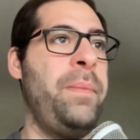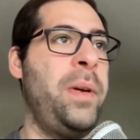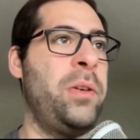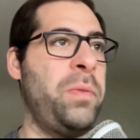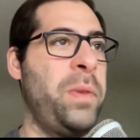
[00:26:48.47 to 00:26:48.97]

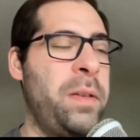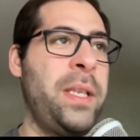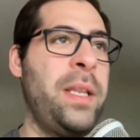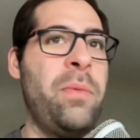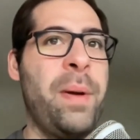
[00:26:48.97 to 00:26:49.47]
because we're
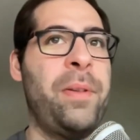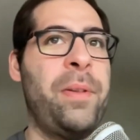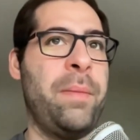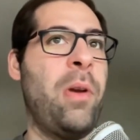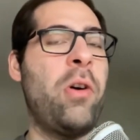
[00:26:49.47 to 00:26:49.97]
interested in
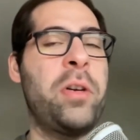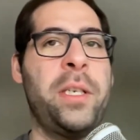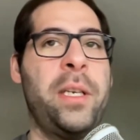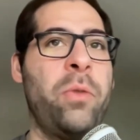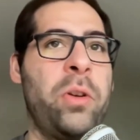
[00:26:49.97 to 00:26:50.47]
Web3 and
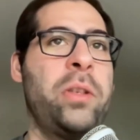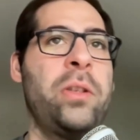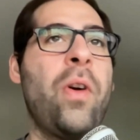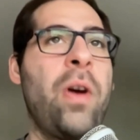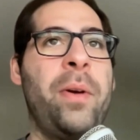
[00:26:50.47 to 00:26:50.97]
blockchain. We also
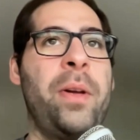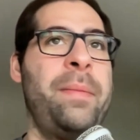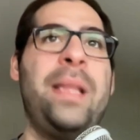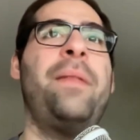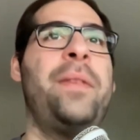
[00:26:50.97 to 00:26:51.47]
talk about
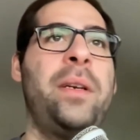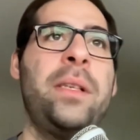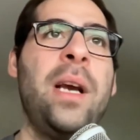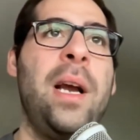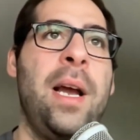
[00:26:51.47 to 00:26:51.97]
the metaverse.